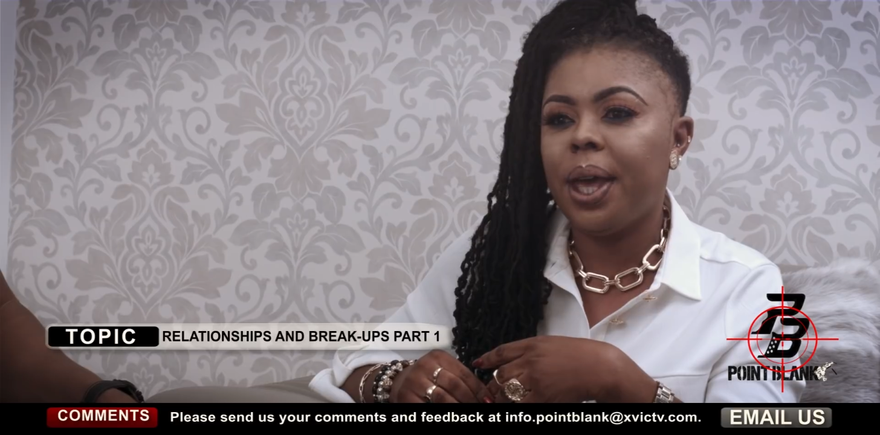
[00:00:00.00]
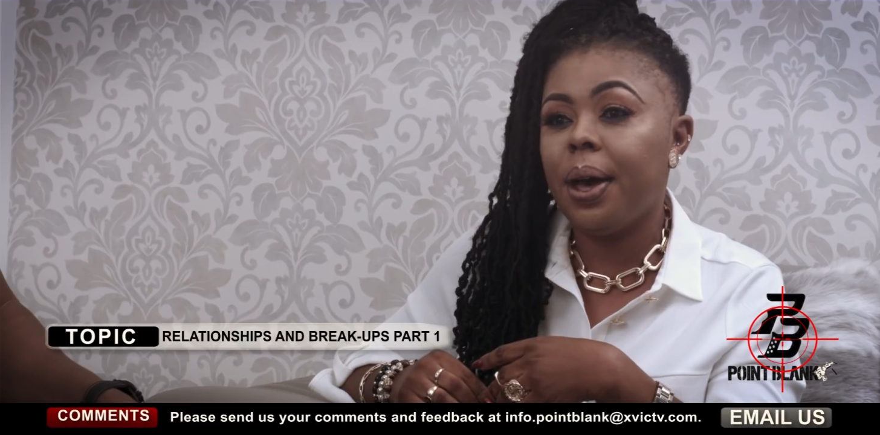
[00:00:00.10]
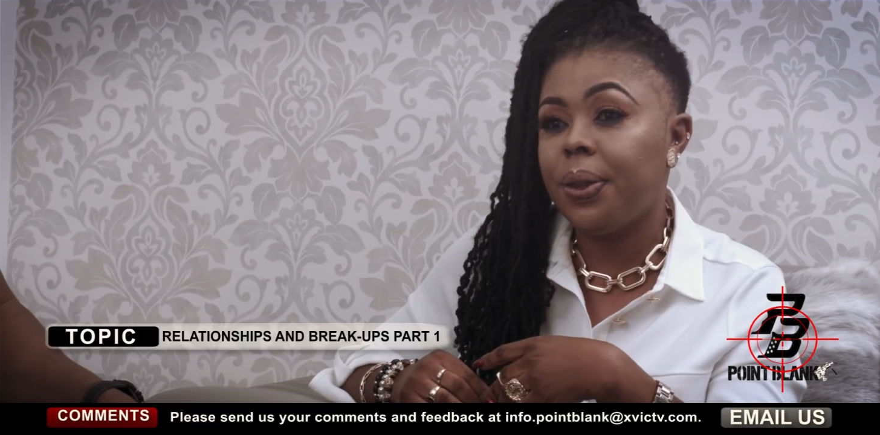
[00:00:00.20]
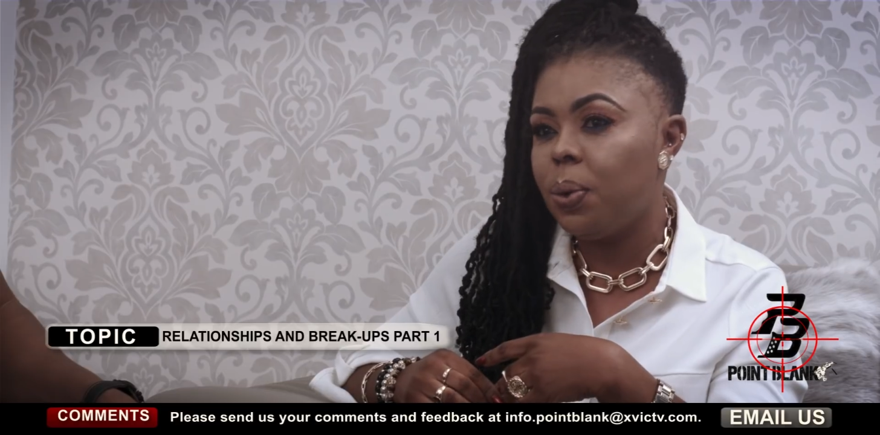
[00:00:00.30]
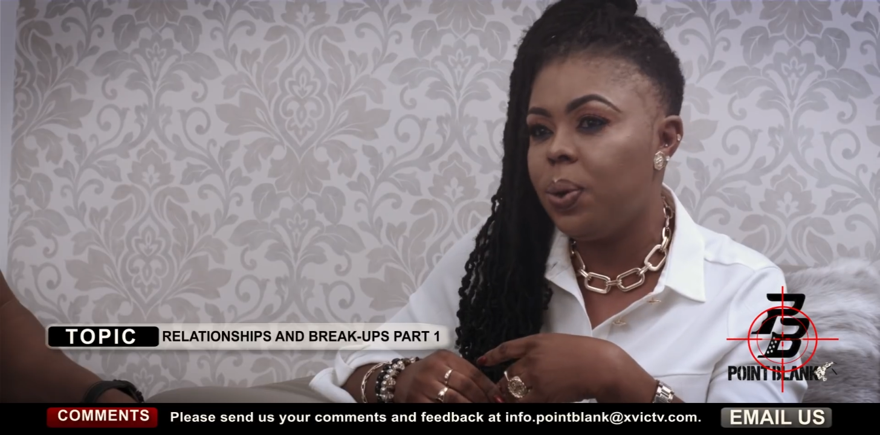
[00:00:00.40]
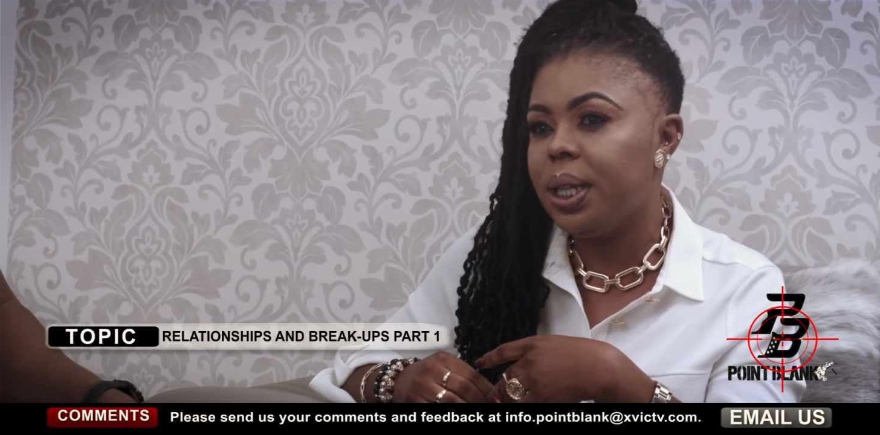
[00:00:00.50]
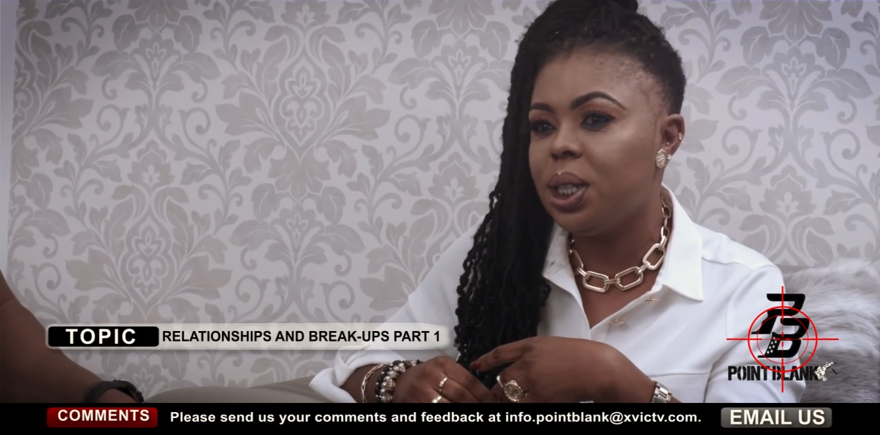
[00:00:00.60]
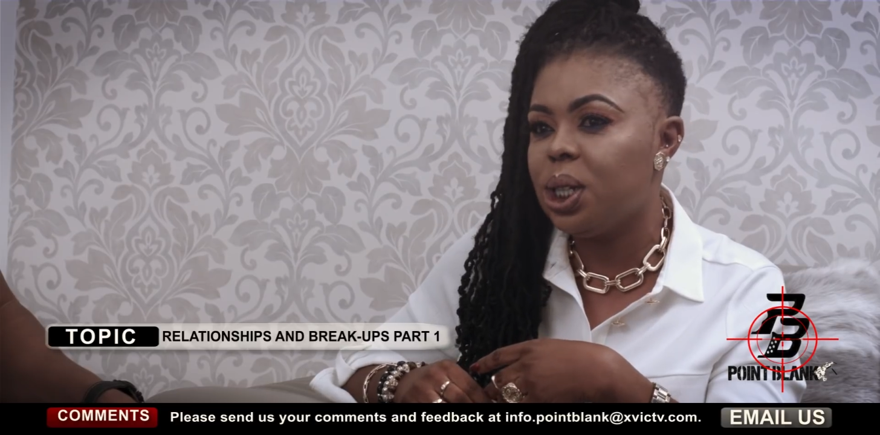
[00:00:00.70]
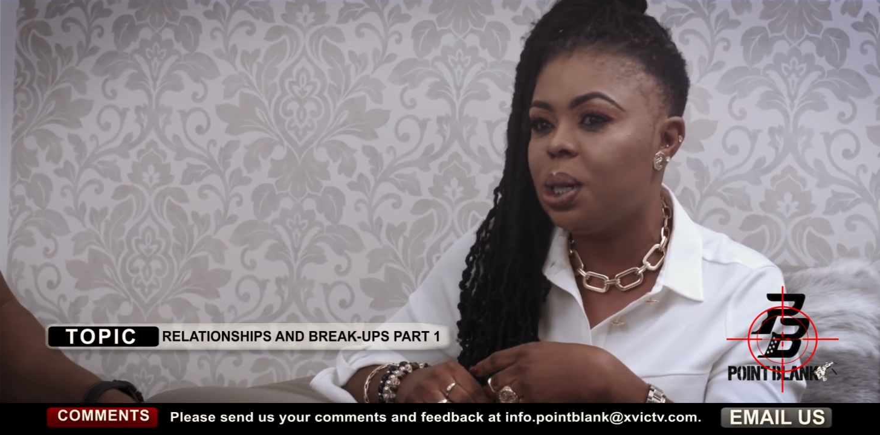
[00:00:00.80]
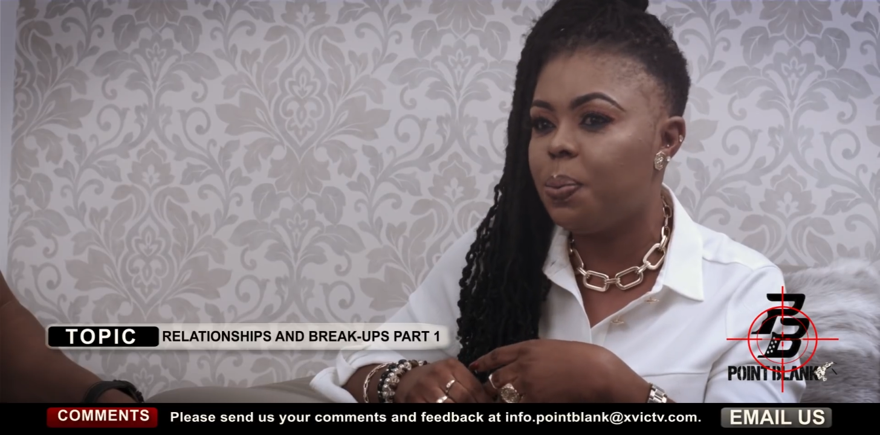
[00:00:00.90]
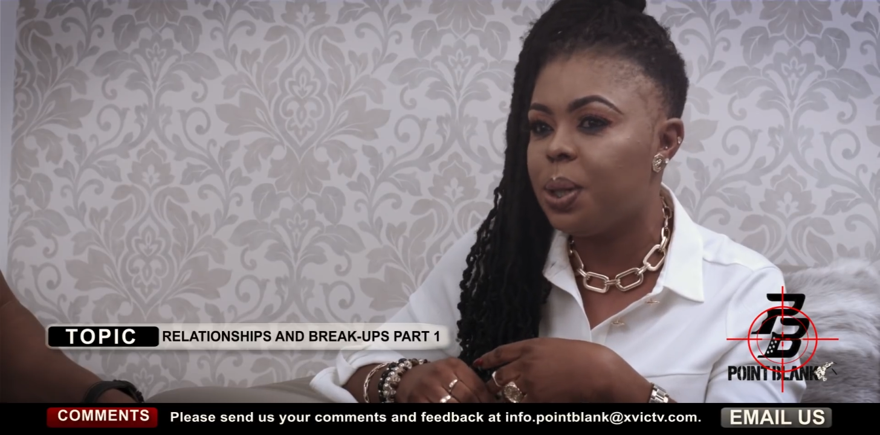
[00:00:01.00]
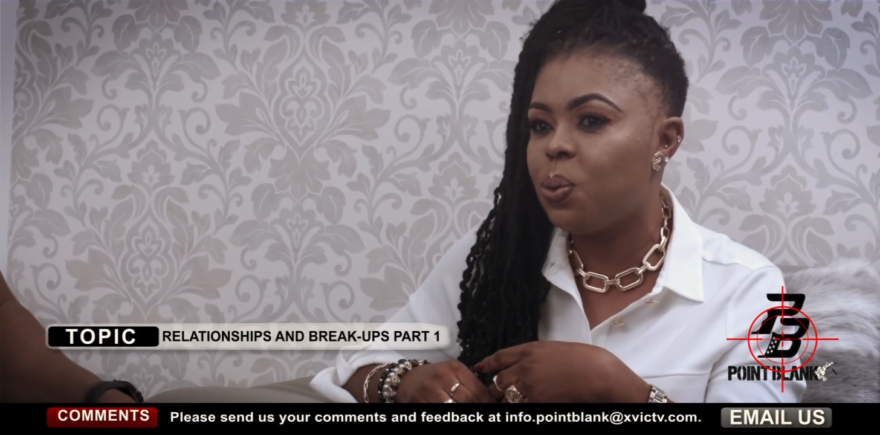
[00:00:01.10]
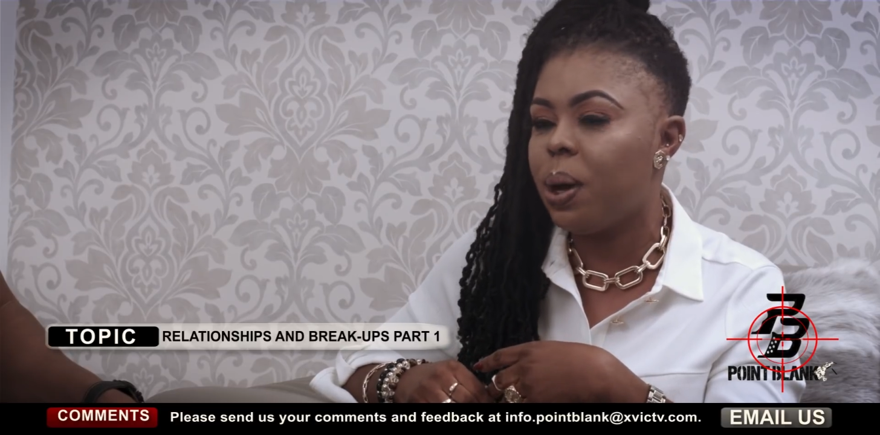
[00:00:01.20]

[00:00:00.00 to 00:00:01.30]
healthy relationship is